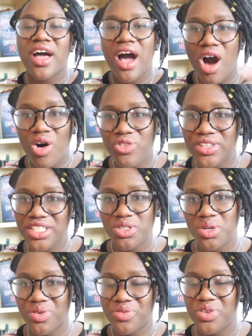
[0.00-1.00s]
hopefully do
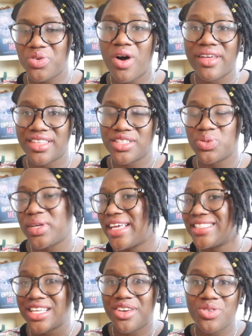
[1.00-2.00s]
a review on this one
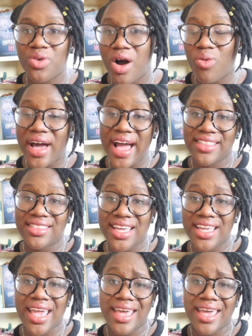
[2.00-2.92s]
and tell you all what I think,